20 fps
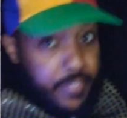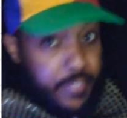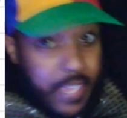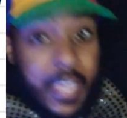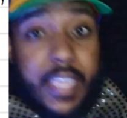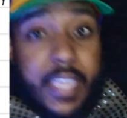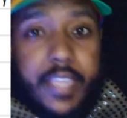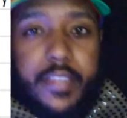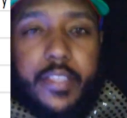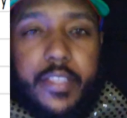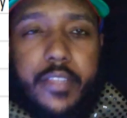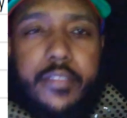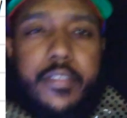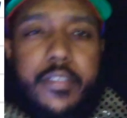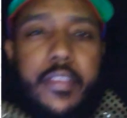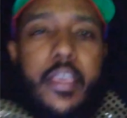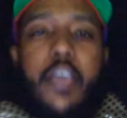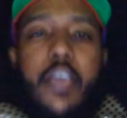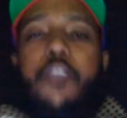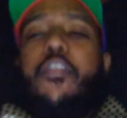second
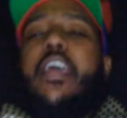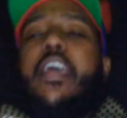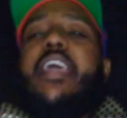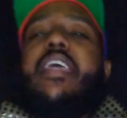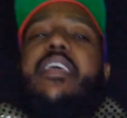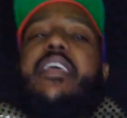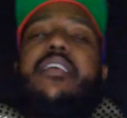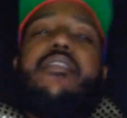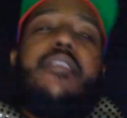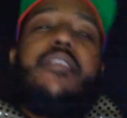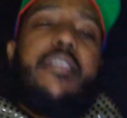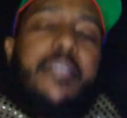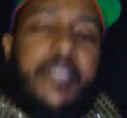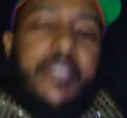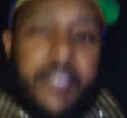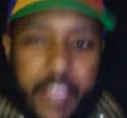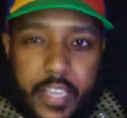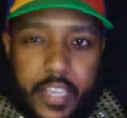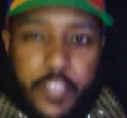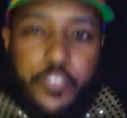ETF is the
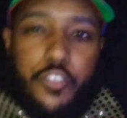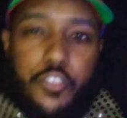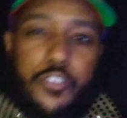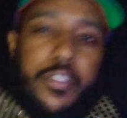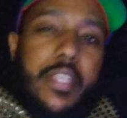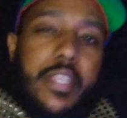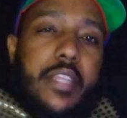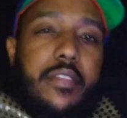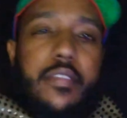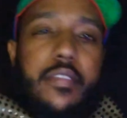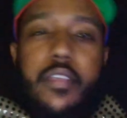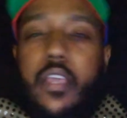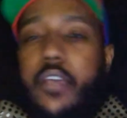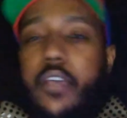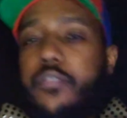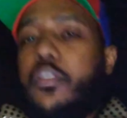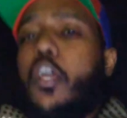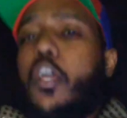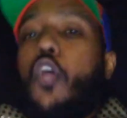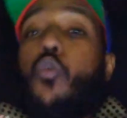sector
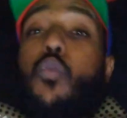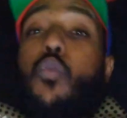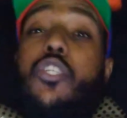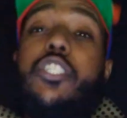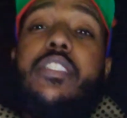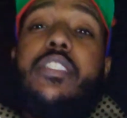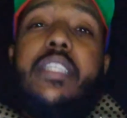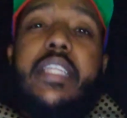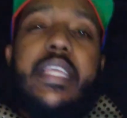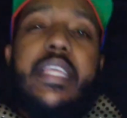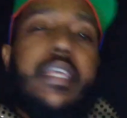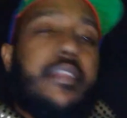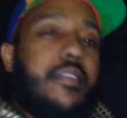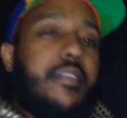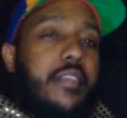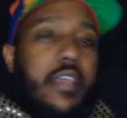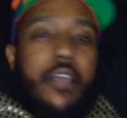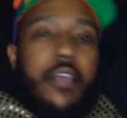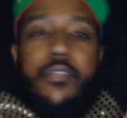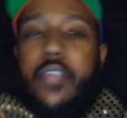ETFs, which is an
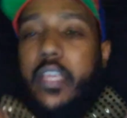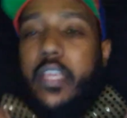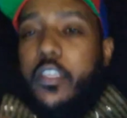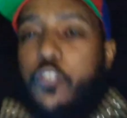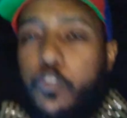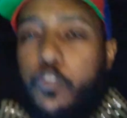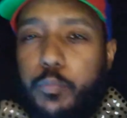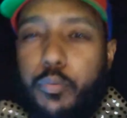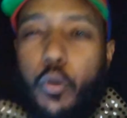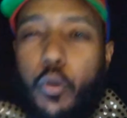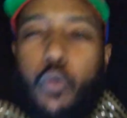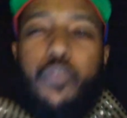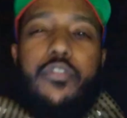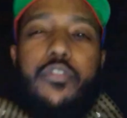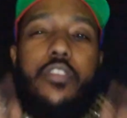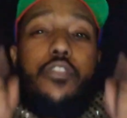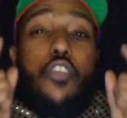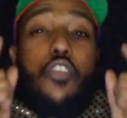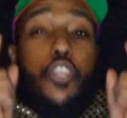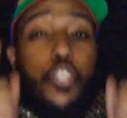ETF that
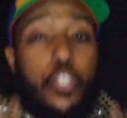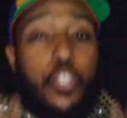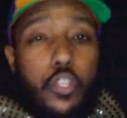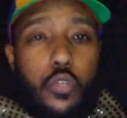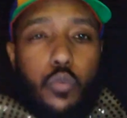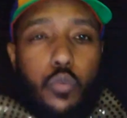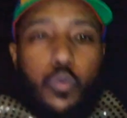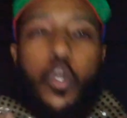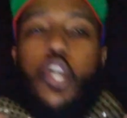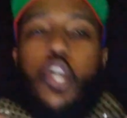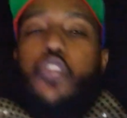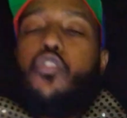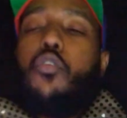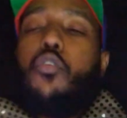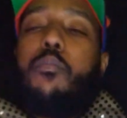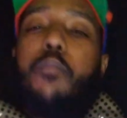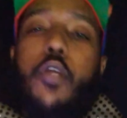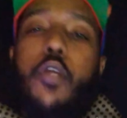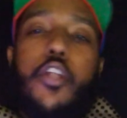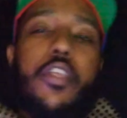exposes you
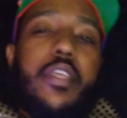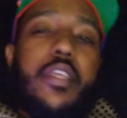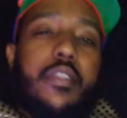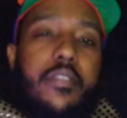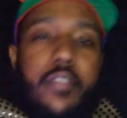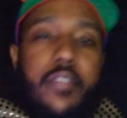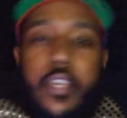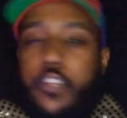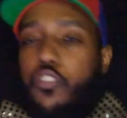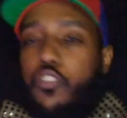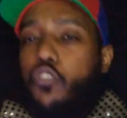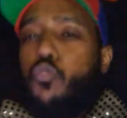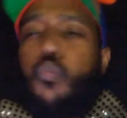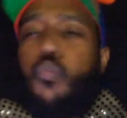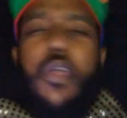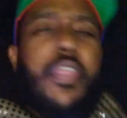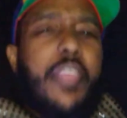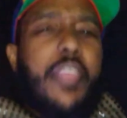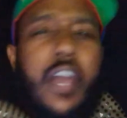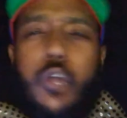to market sectors
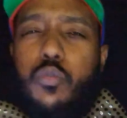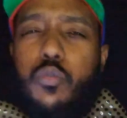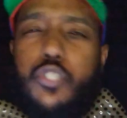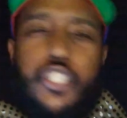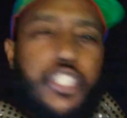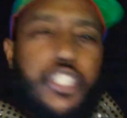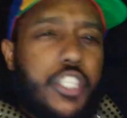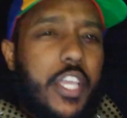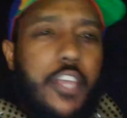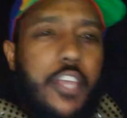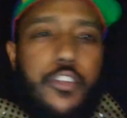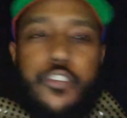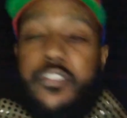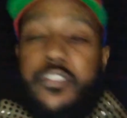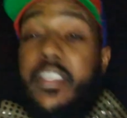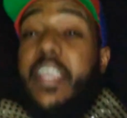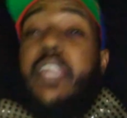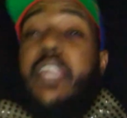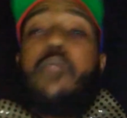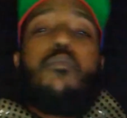without
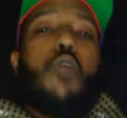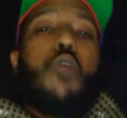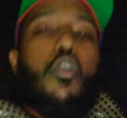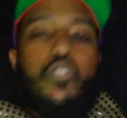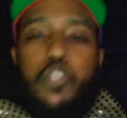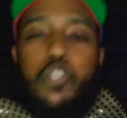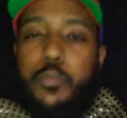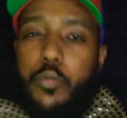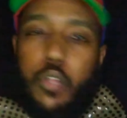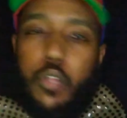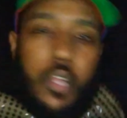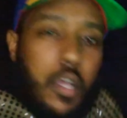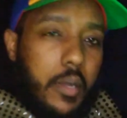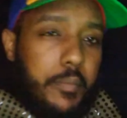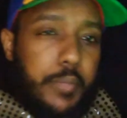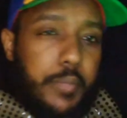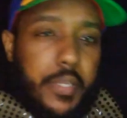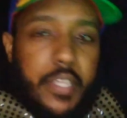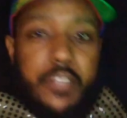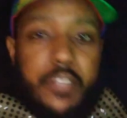shares in multiple
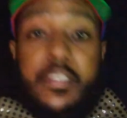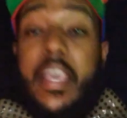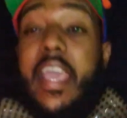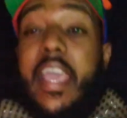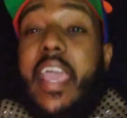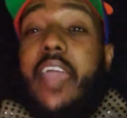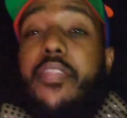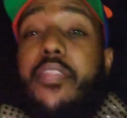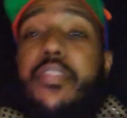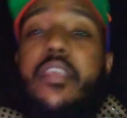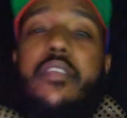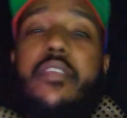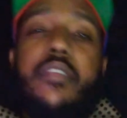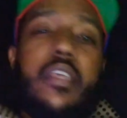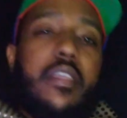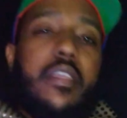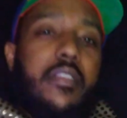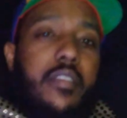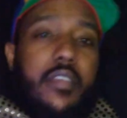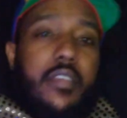companies. And these
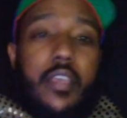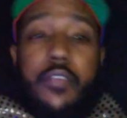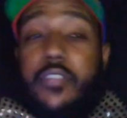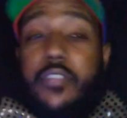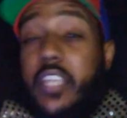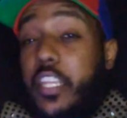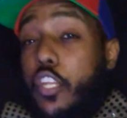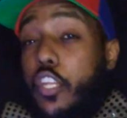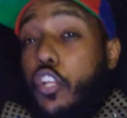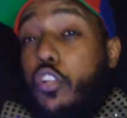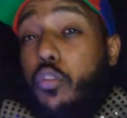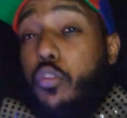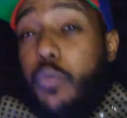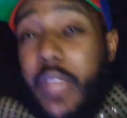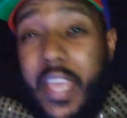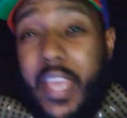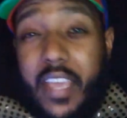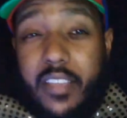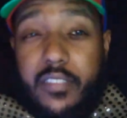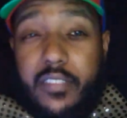ETFs can
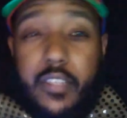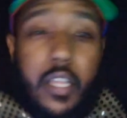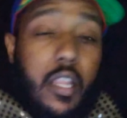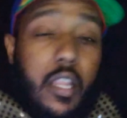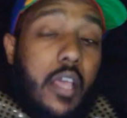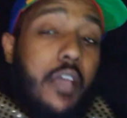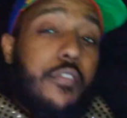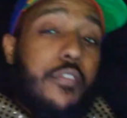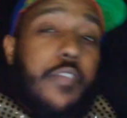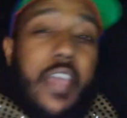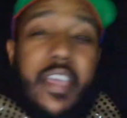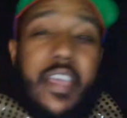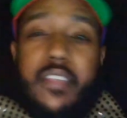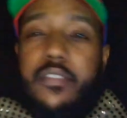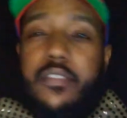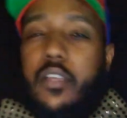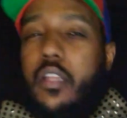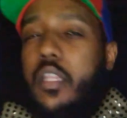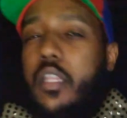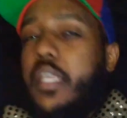include XLF,
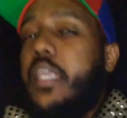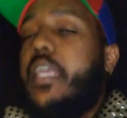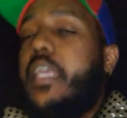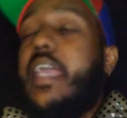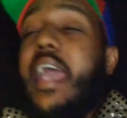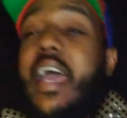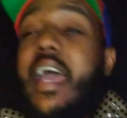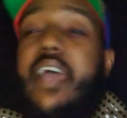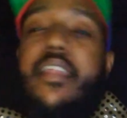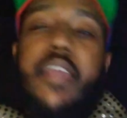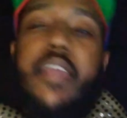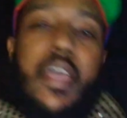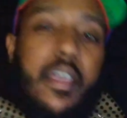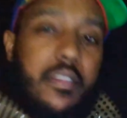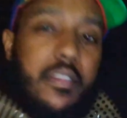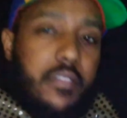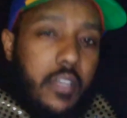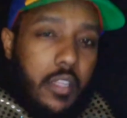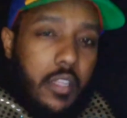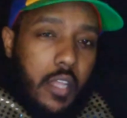XLE, and
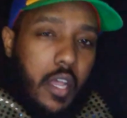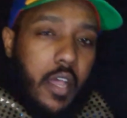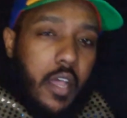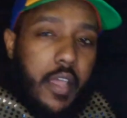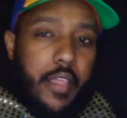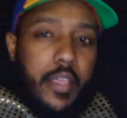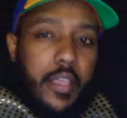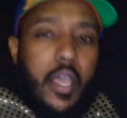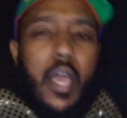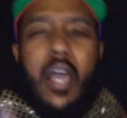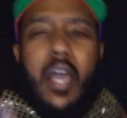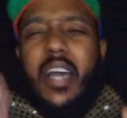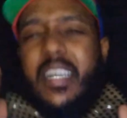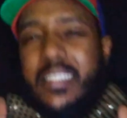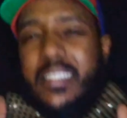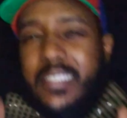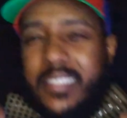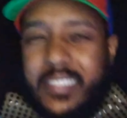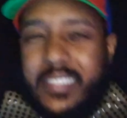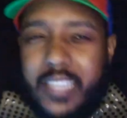XLI.
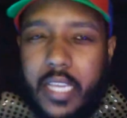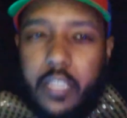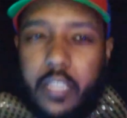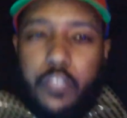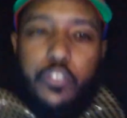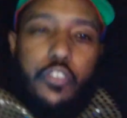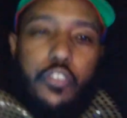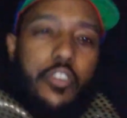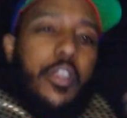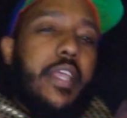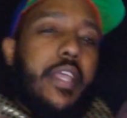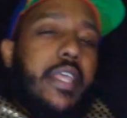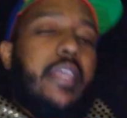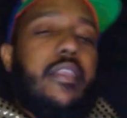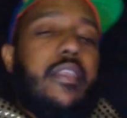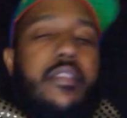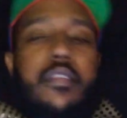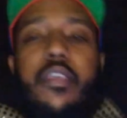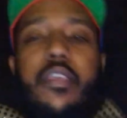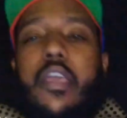A sector
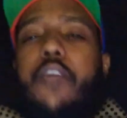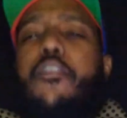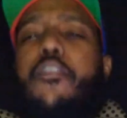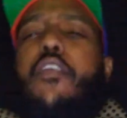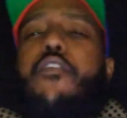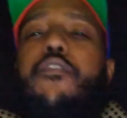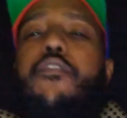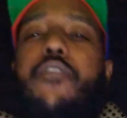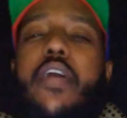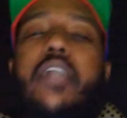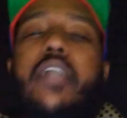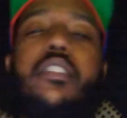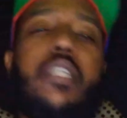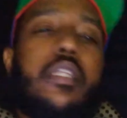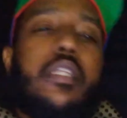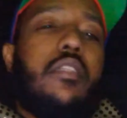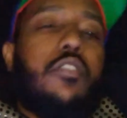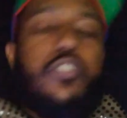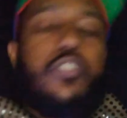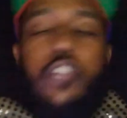ETF invests
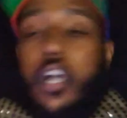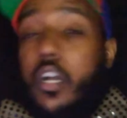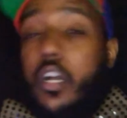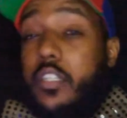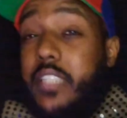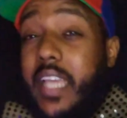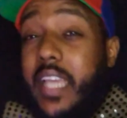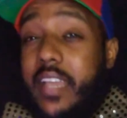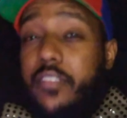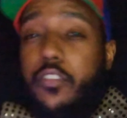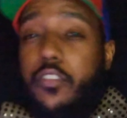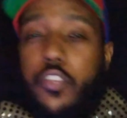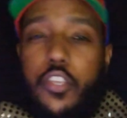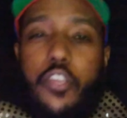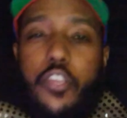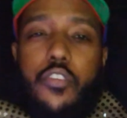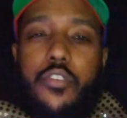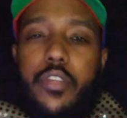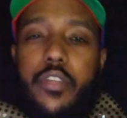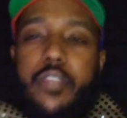in the stocks and
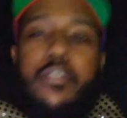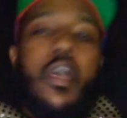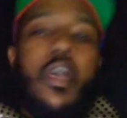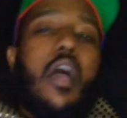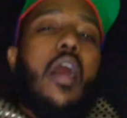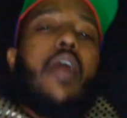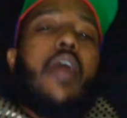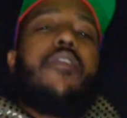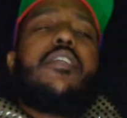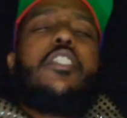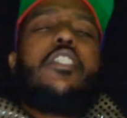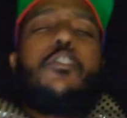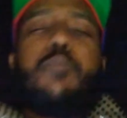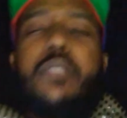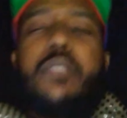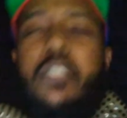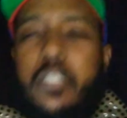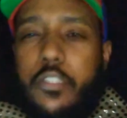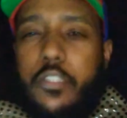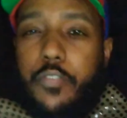securities of a
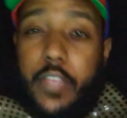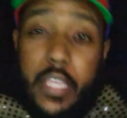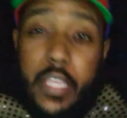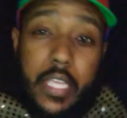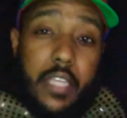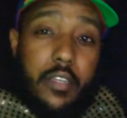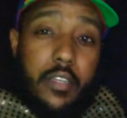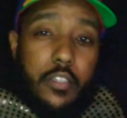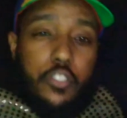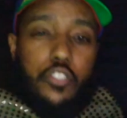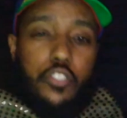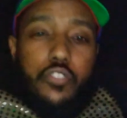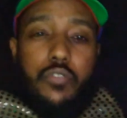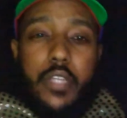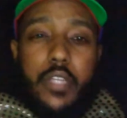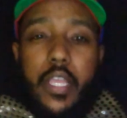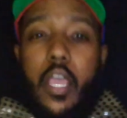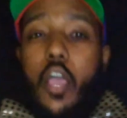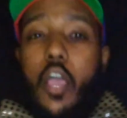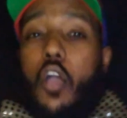specific
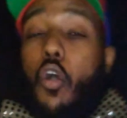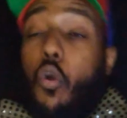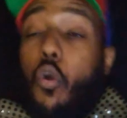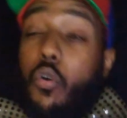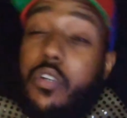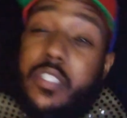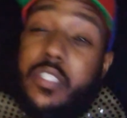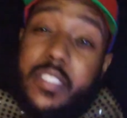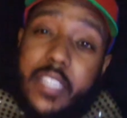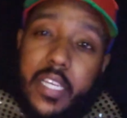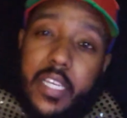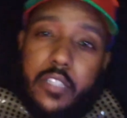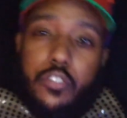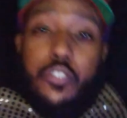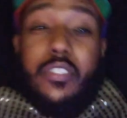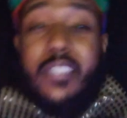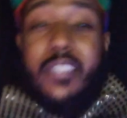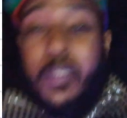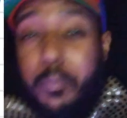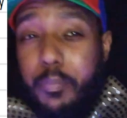industry or
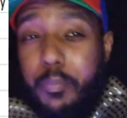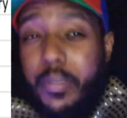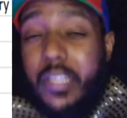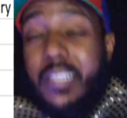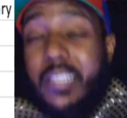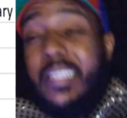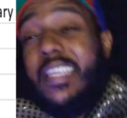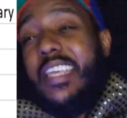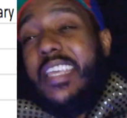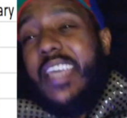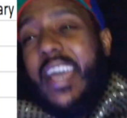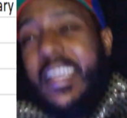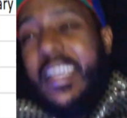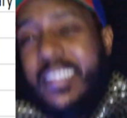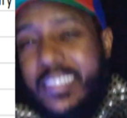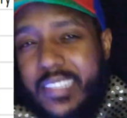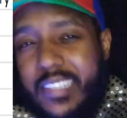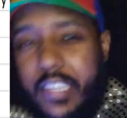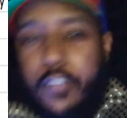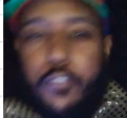sector typically
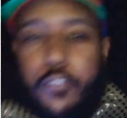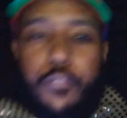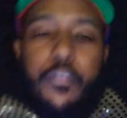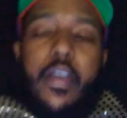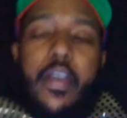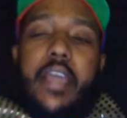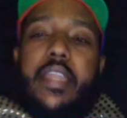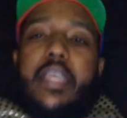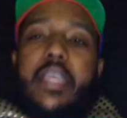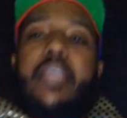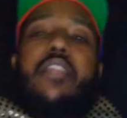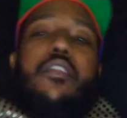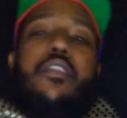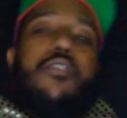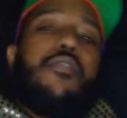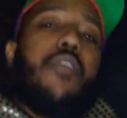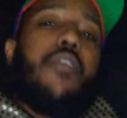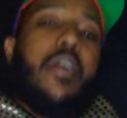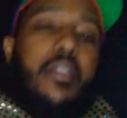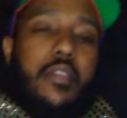identified in
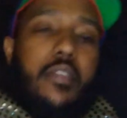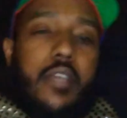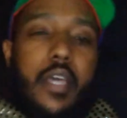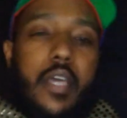the fund